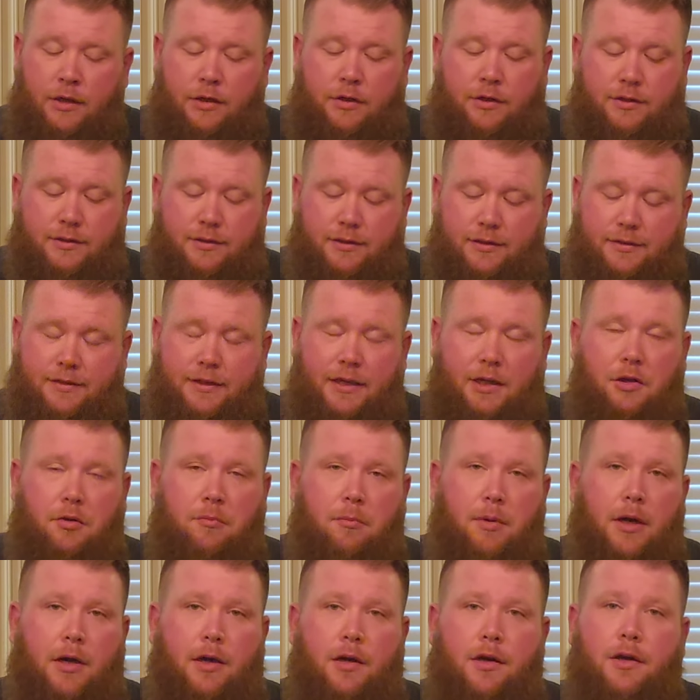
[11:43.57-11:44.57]
just a single
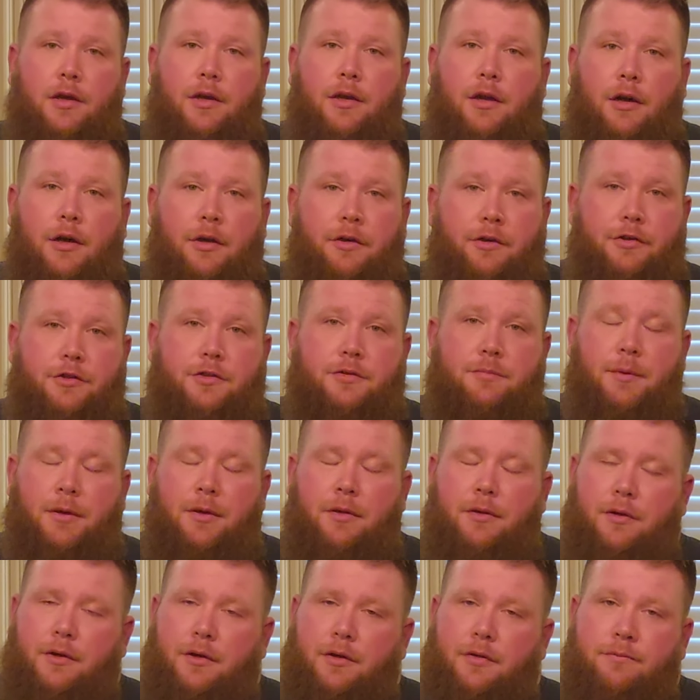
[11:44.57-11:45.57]
bird on your
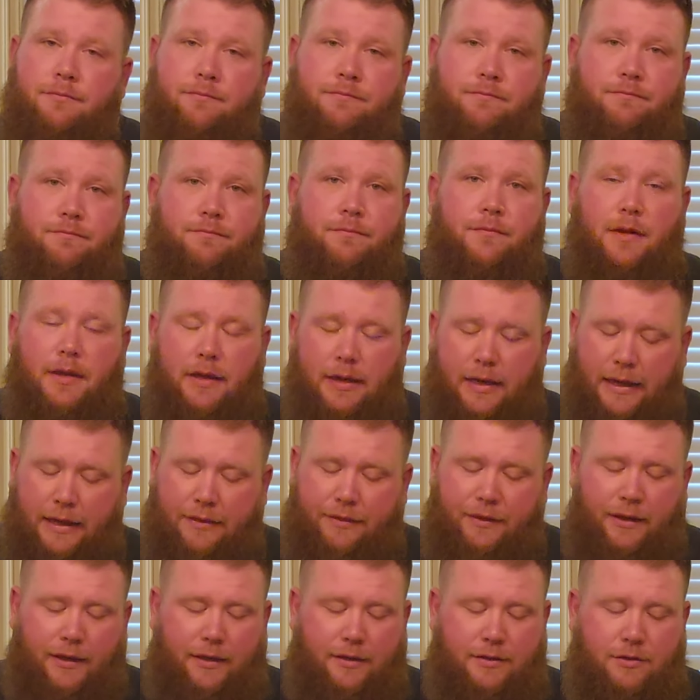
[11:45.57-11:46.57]
smoker. I
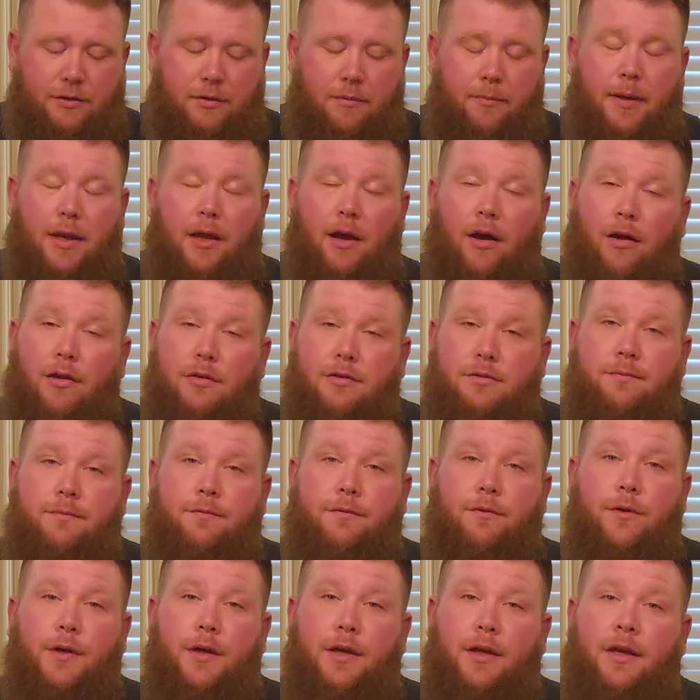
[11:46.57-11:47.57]
think it's going to be awesome
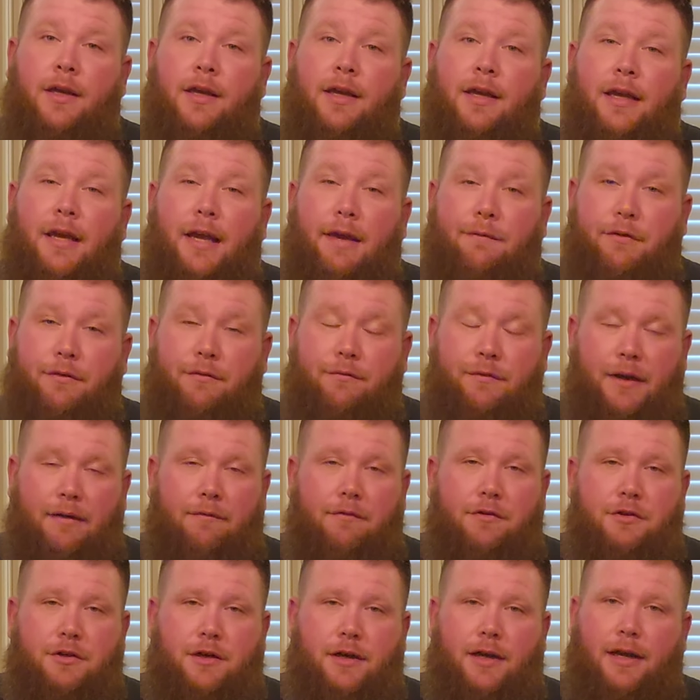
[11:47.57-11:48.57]
for you. If you've
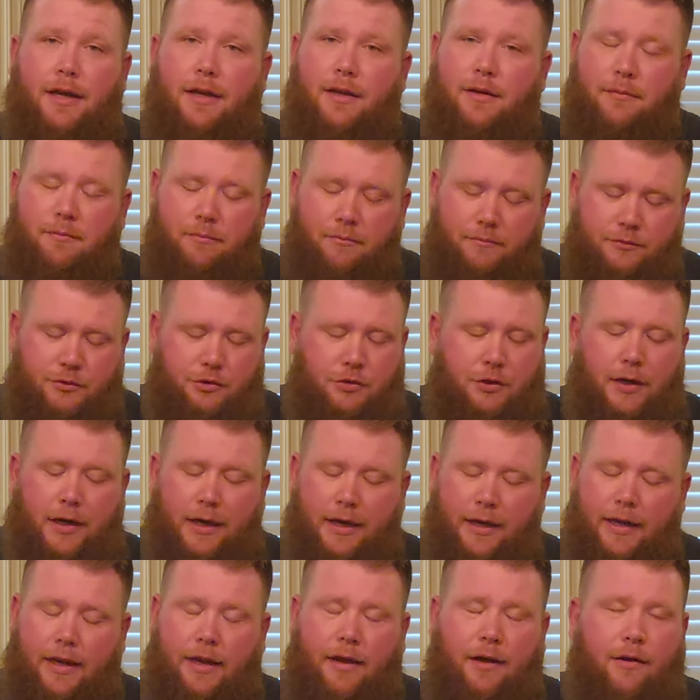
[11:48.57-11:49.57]
never tried it,
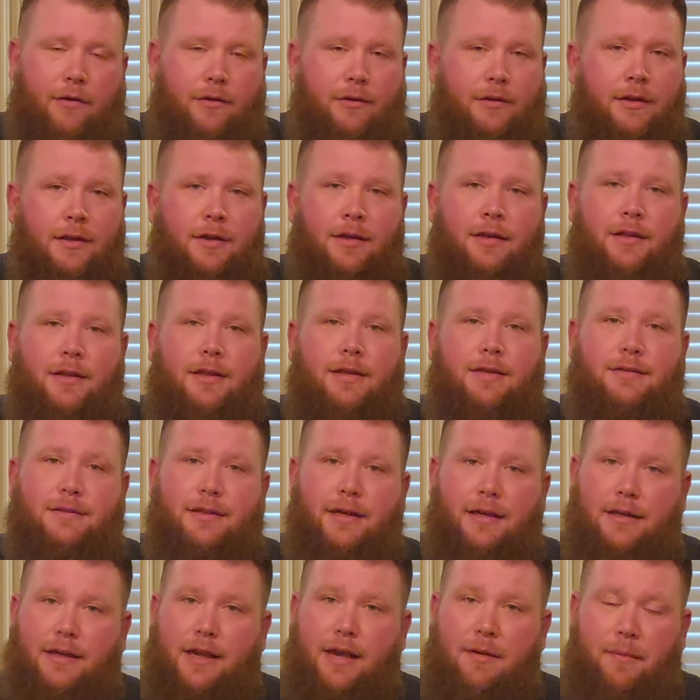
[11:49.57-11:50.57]
try it out. This
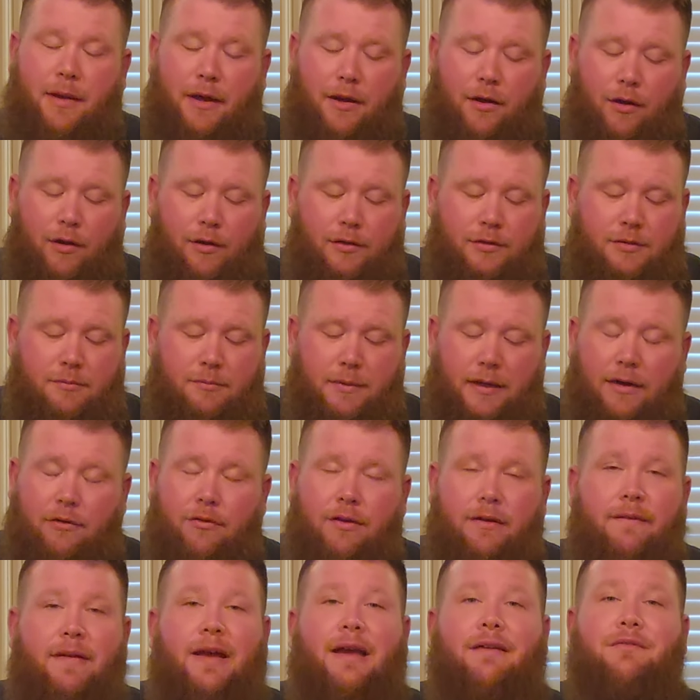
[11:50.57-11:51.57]
thing came out awesome. I
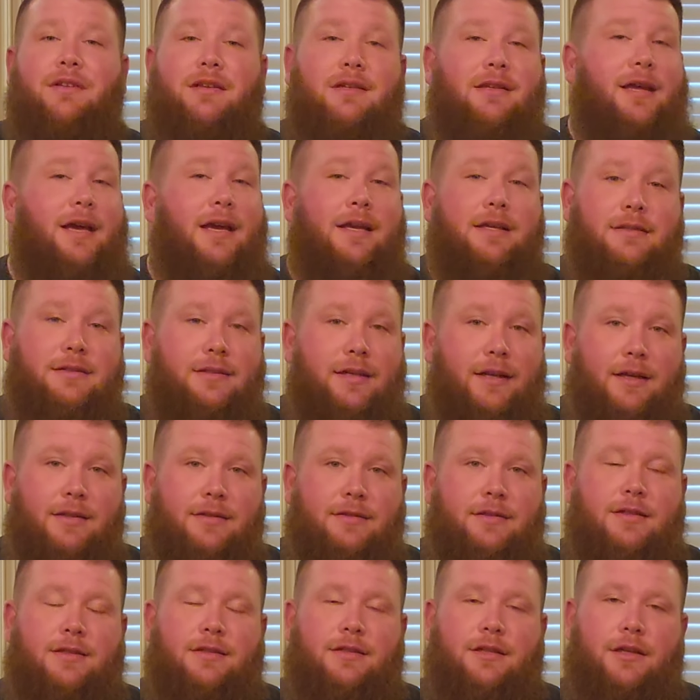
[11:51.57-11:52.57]
don't even have to taste
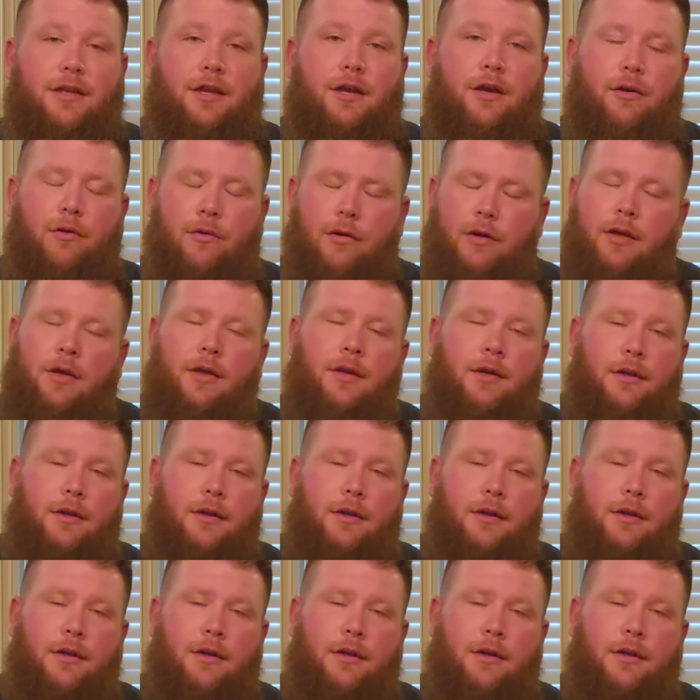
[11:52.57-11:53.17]
test it to know